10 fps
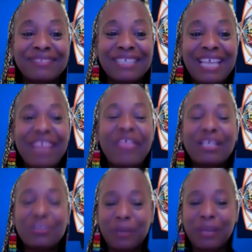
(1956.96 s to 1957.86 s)
And
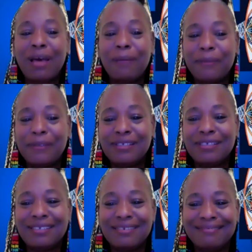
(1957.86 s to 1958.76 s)
that's what happens.
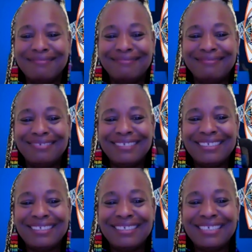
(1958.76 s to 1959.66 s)

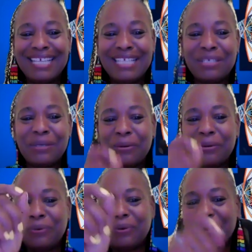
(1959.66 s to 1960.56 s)
And
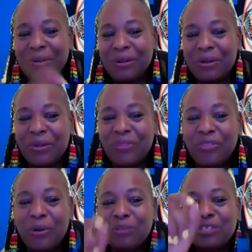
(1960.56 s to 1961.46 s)
so
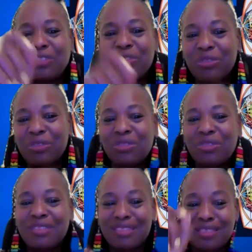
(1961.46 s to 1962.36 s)
those
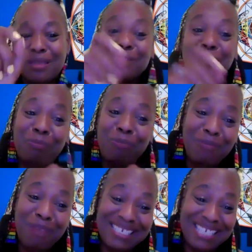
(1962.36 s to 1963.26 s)
those would be
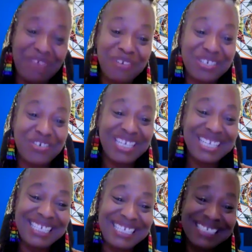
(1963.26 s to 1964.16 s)
my sacred
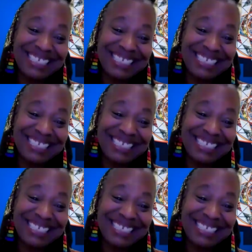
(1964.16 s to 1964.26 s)
trinities.